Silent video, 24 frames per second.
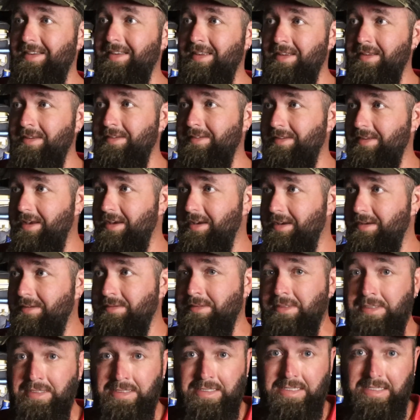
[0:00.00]
So
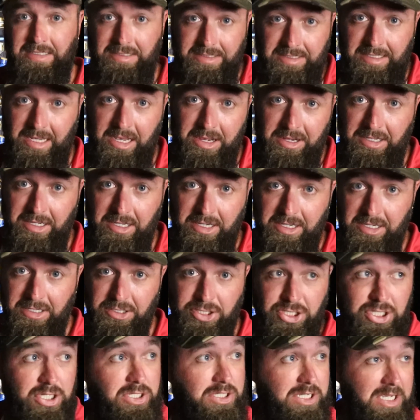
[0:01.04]
let's go get our
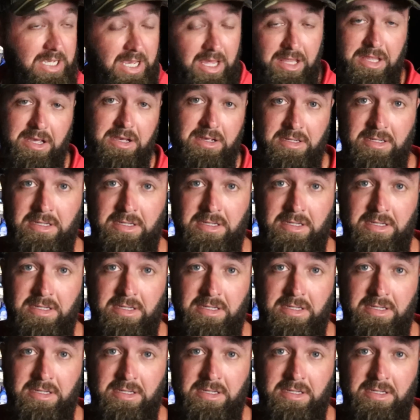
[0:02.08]
shit together.